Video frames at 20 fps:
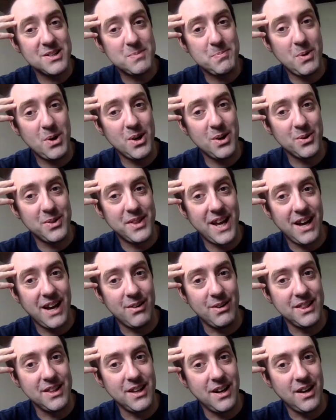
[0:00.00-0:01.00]
a bit
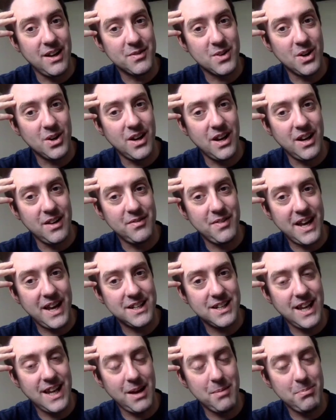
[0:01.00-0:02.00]
spoiled there in that
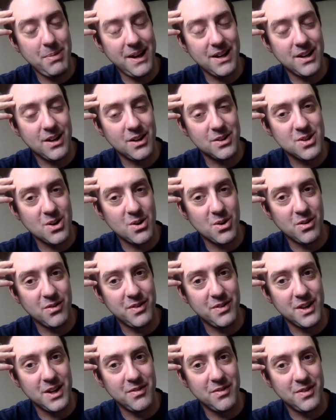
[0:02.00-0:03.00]
I've had campaign
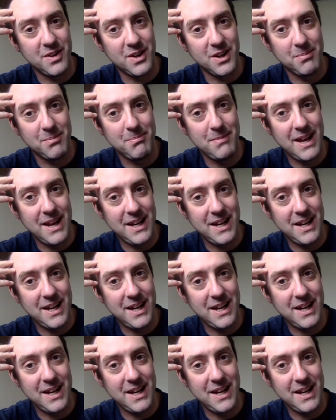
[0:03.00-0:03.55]
cartographer for